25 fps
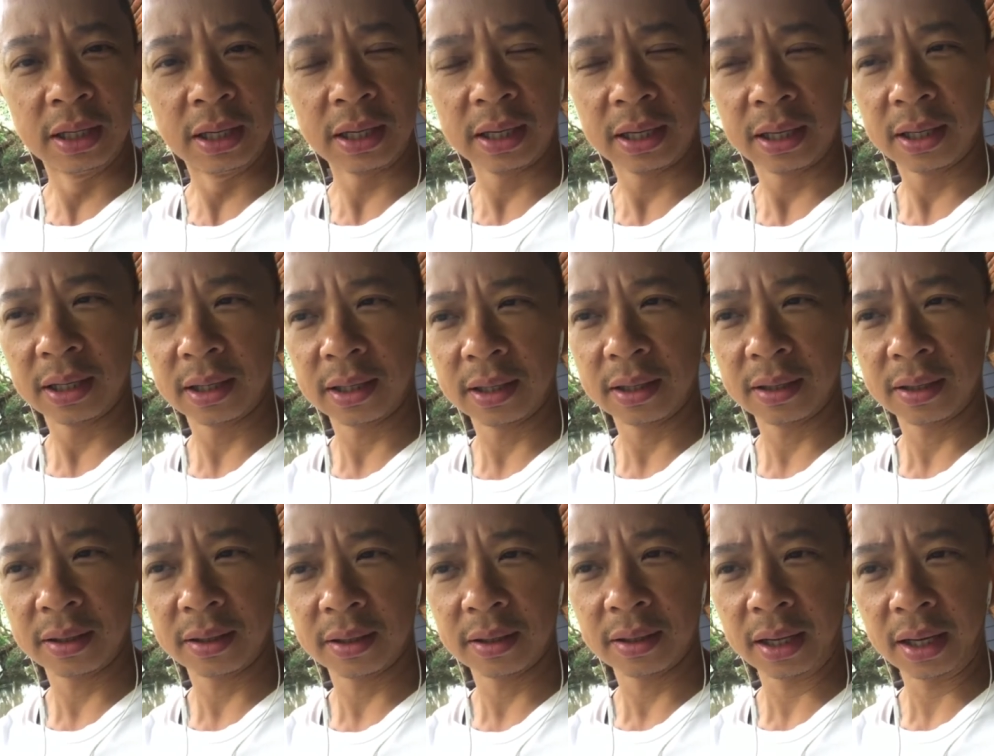
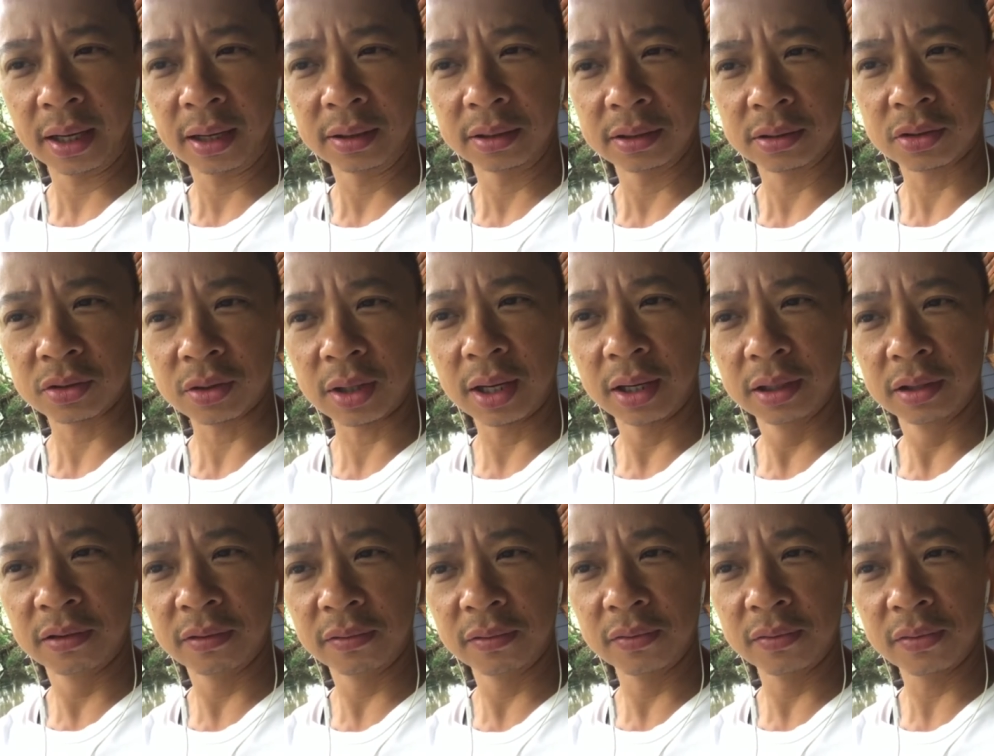uh, and trying
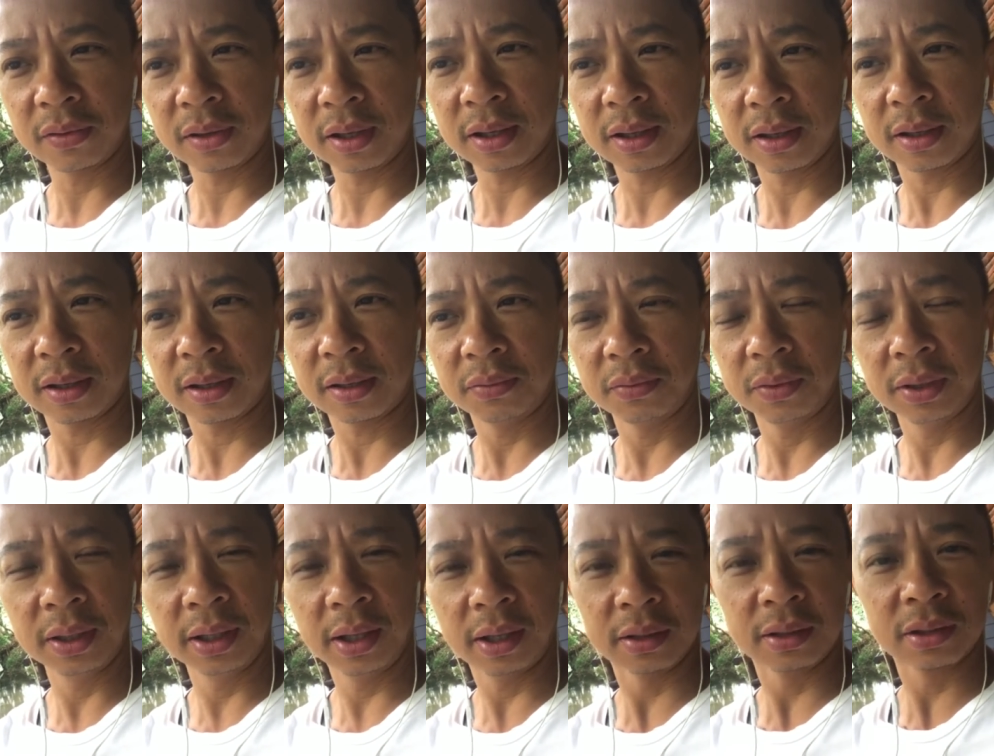to uh,
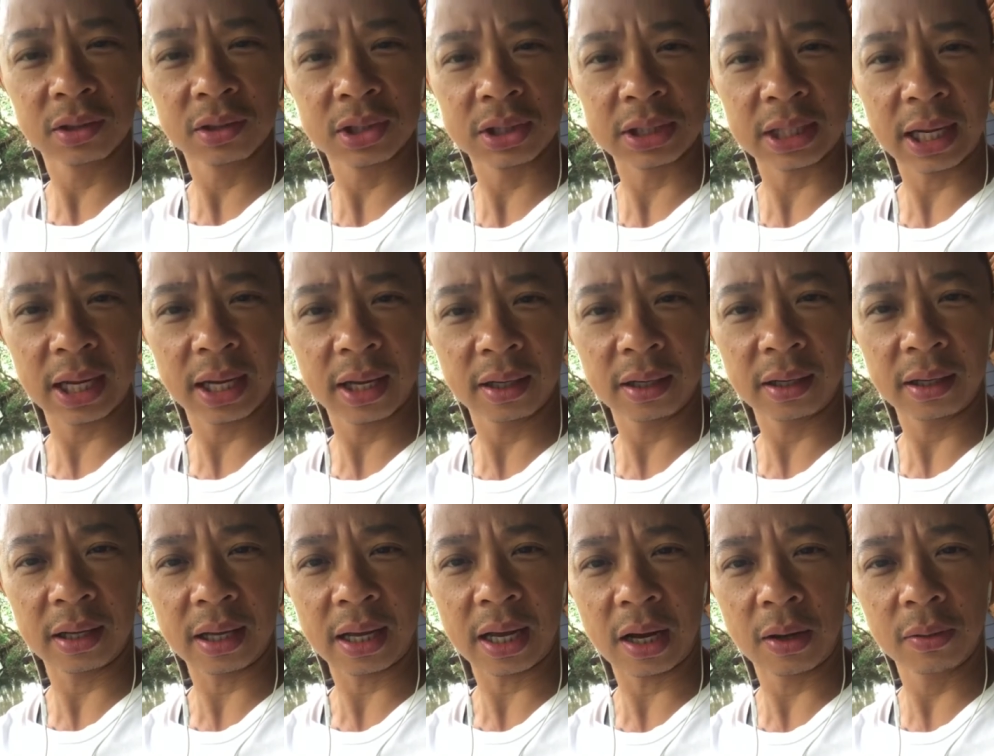really
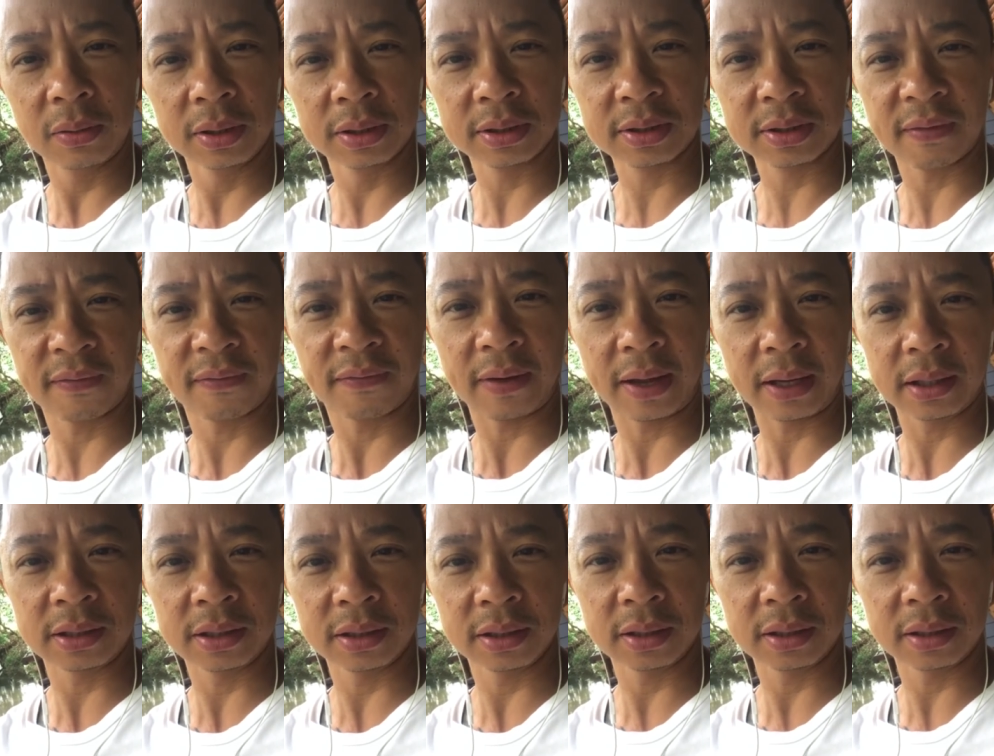understand how it's
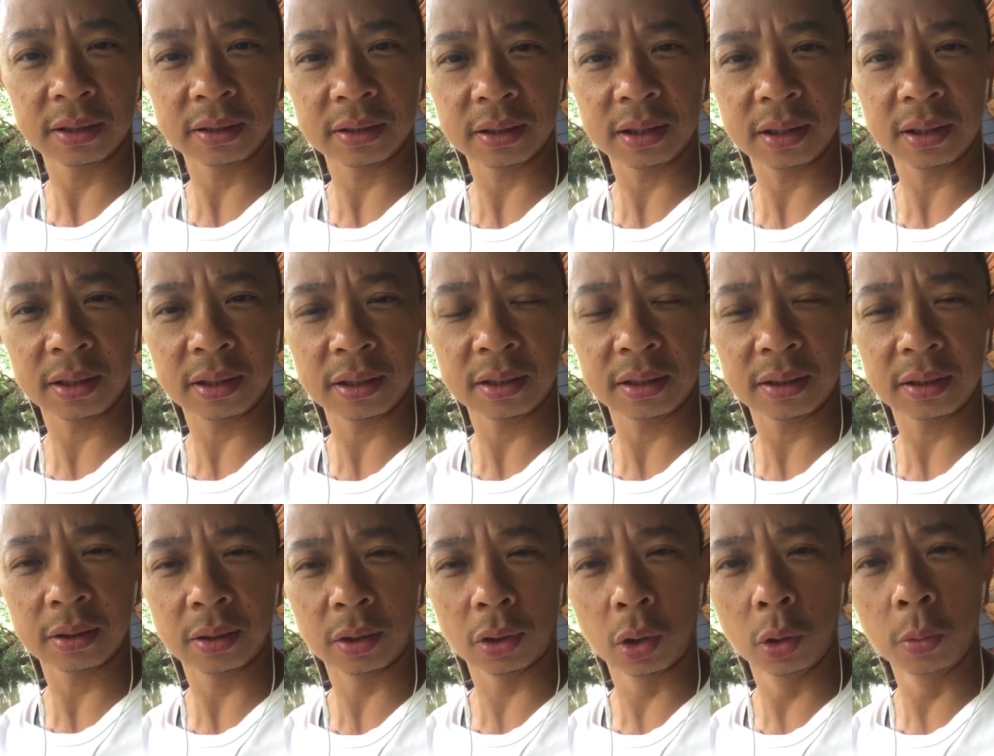affecting
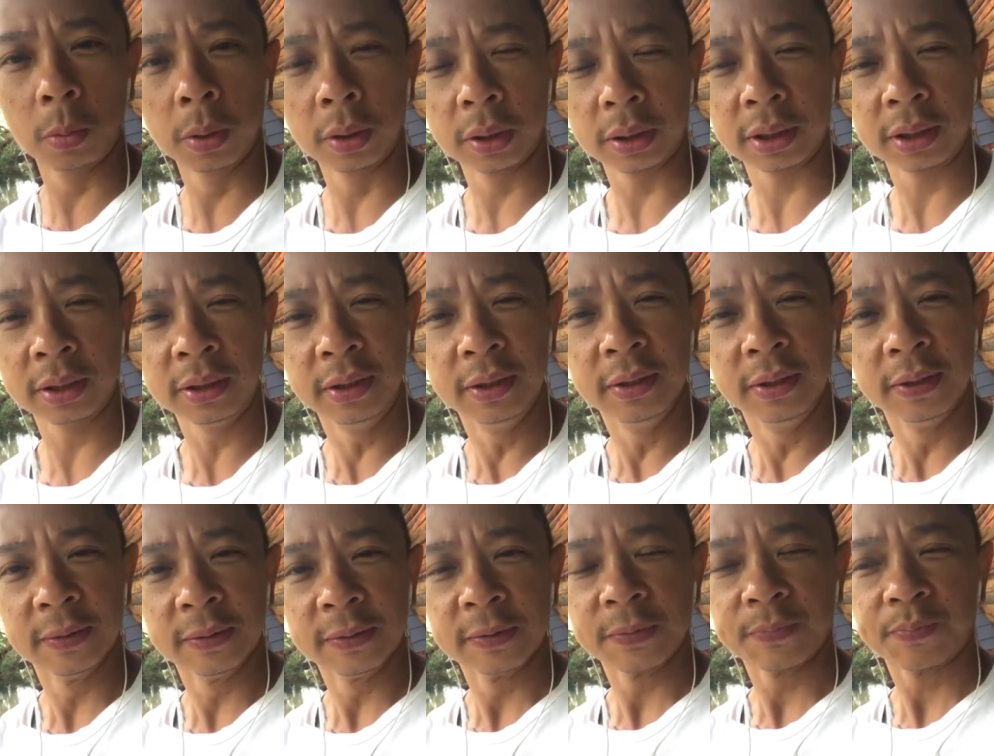uh, globally
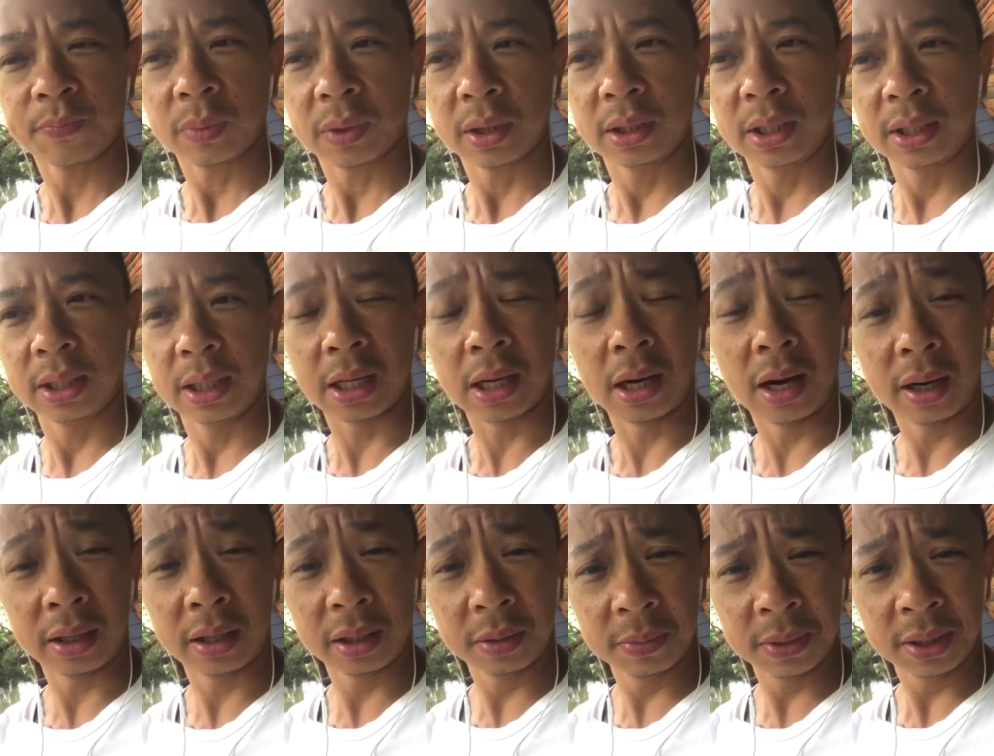the
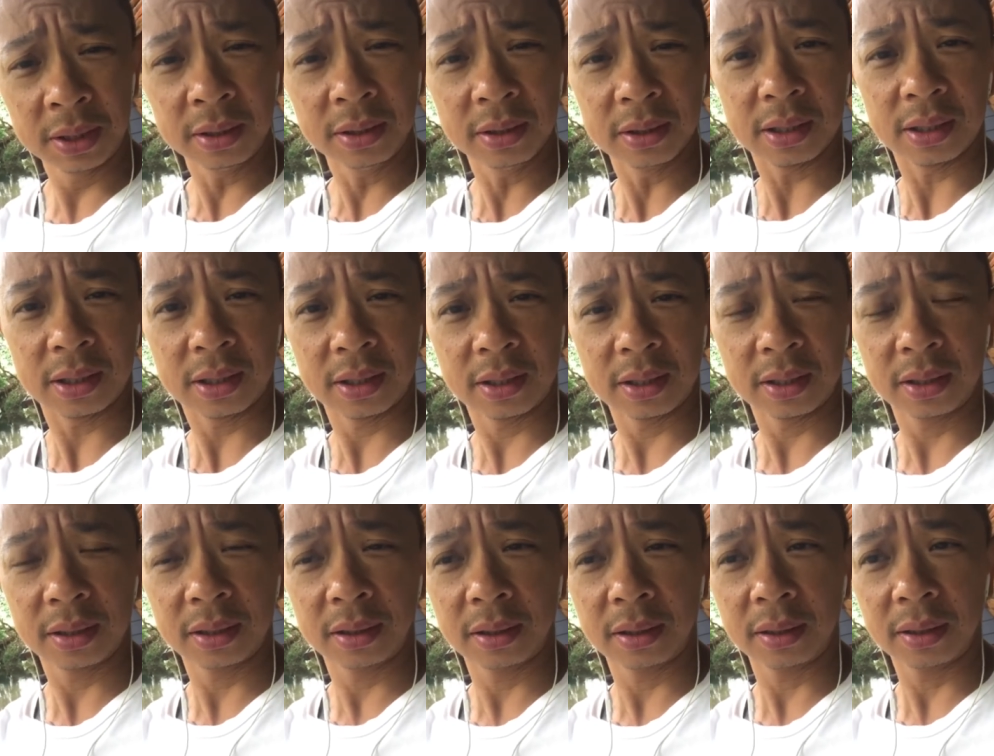economy,
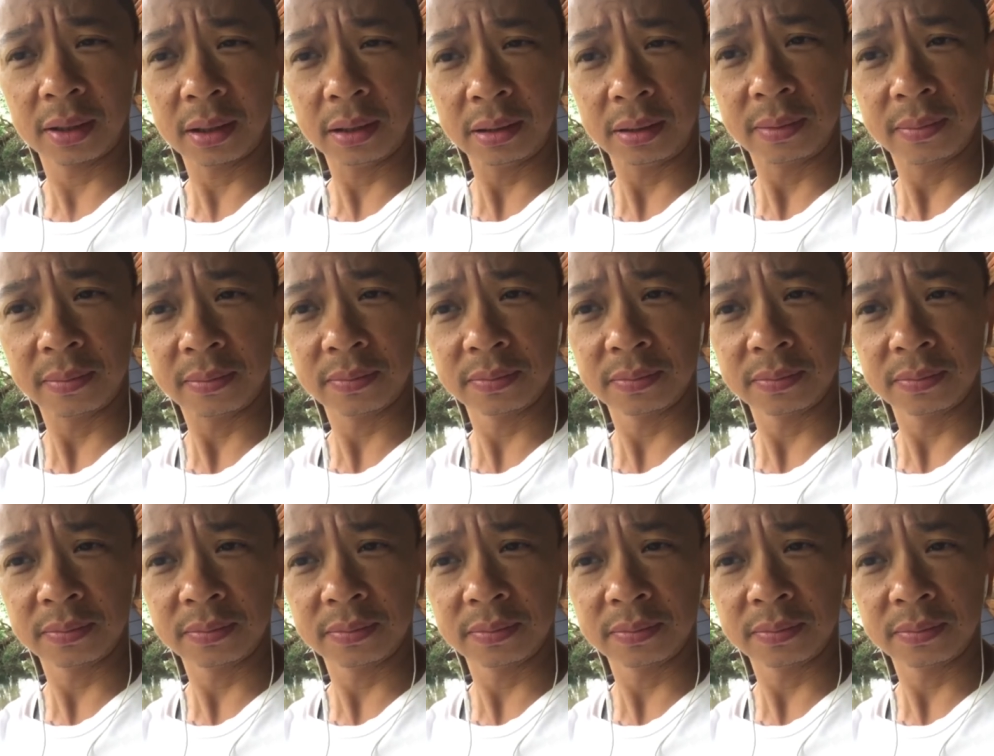uh,